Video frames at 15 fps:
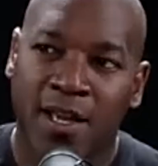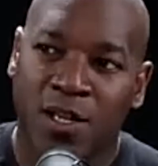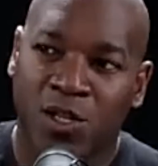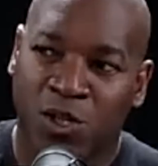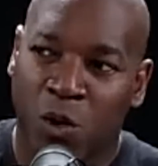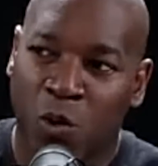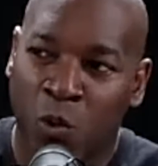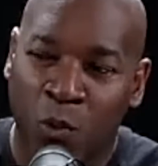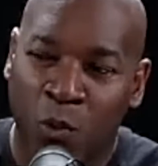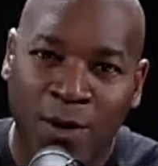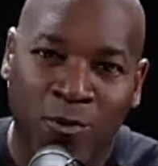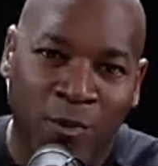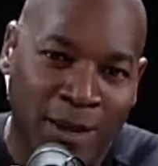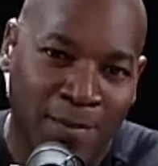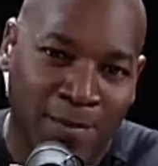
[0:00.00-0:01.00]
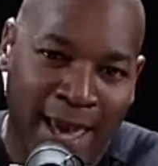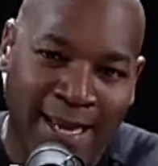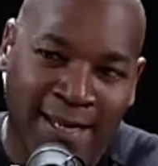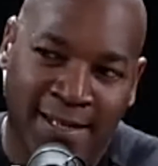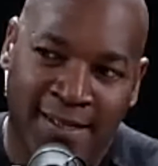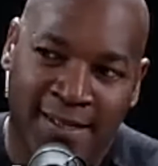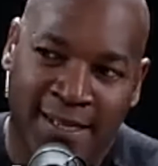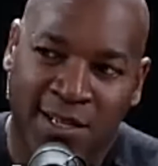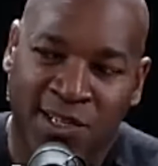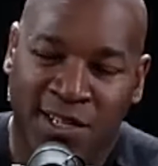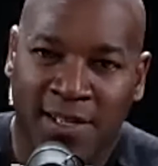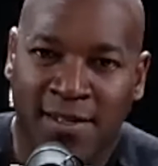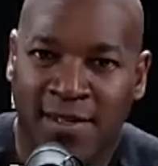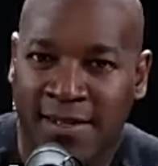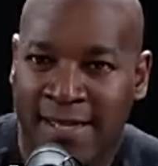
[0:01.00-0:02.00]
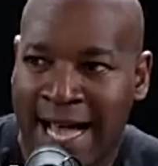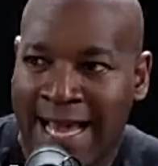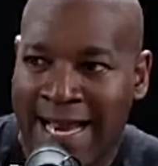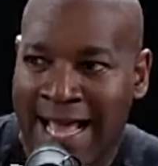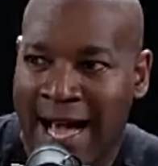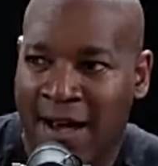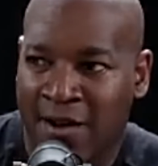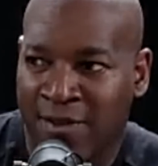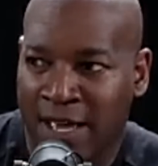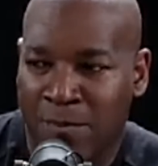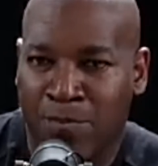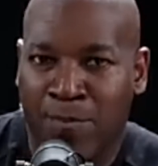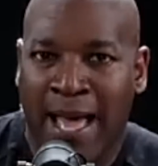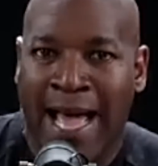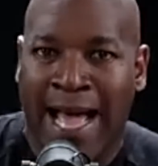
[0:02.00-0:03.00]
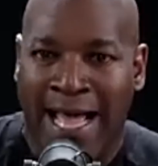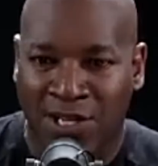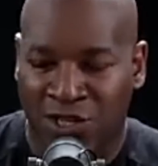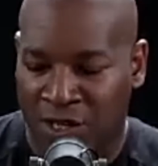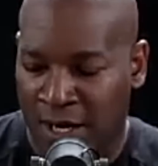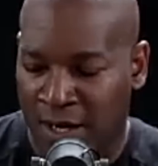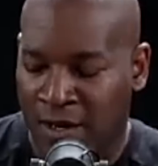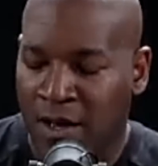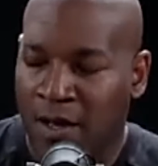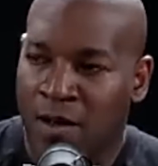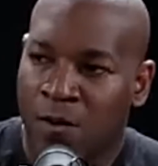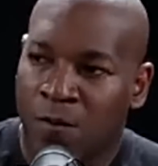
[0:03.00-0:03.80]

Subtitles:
So when we make decisions not out of a passion